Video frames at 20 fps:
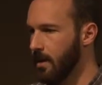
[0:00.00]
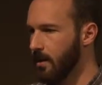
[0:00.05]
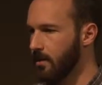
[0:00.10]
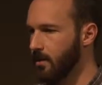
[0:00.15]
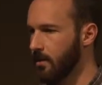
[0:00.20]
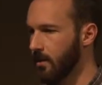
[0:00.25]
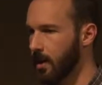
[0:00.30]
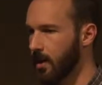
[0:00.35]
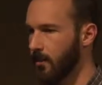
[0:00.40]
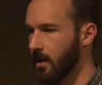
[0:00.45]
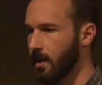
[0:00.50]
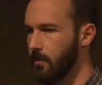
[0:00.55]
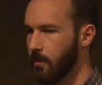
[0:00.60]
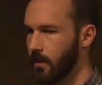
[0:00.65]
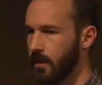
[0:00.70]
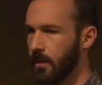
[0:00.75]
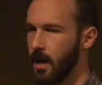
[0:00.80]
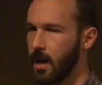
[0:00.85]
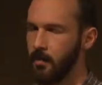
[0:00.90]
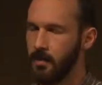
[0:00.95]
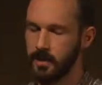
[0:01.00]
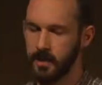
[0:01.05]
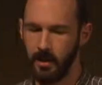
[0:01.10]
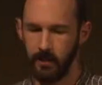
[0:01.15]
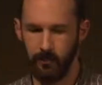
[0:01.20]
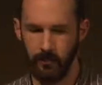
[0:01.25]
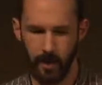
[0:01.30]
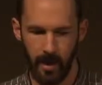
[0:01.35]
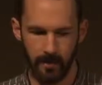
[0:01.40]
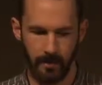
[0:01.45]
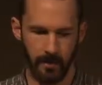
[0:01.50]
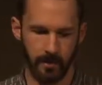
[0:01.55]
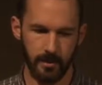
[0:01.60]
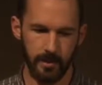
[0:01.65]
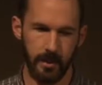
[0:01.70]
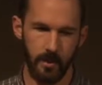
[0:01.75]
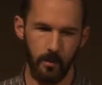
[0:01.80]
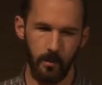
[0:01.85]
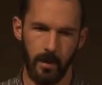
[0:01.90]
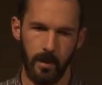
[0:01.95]
So coming up with a common set of methods
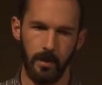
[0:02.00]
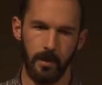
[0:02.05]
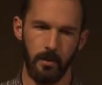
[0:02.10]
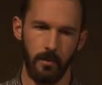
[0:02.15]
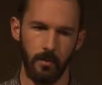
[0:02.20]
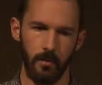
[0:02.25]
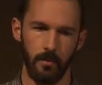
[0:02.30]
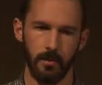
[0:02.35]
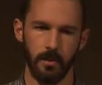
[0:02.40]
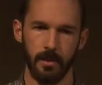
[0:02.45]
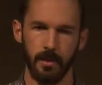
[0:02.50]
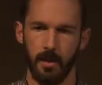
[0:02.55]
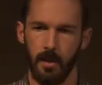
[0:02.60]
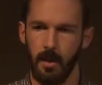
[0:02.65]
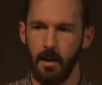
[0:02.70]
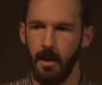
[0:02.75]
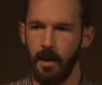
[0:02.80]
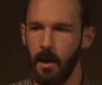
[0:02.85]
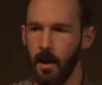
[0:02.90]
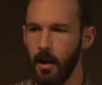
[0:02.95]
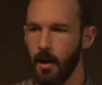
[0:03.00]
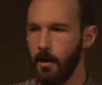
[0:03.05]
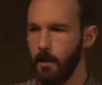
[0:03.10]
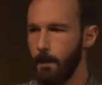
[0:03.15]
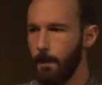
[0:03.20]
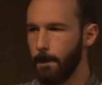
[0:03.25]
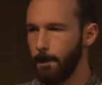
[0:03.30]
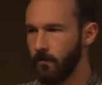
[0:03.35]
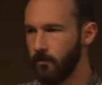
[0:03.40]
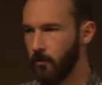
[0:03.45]
that we use um,